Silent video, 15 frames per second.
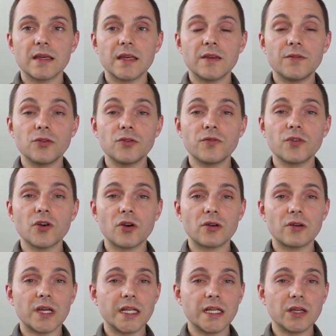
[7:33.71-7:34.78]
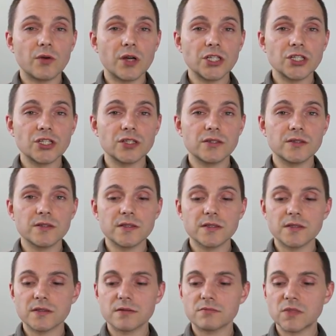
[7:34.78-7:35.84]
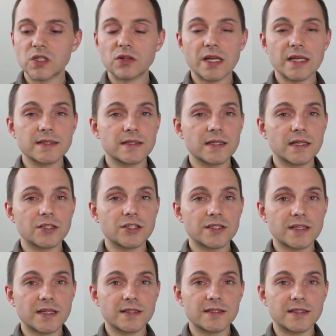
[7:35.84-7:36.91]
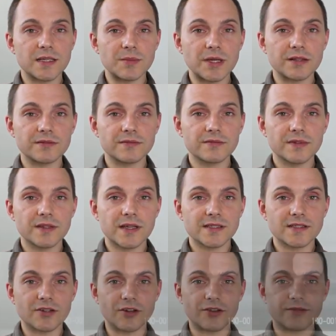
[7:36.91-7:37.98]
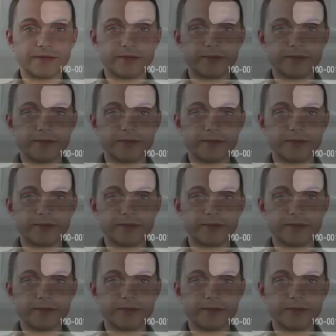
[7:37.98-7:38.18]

If you've got any questions, don't hesitate. Just send us an email. Thanks a lot.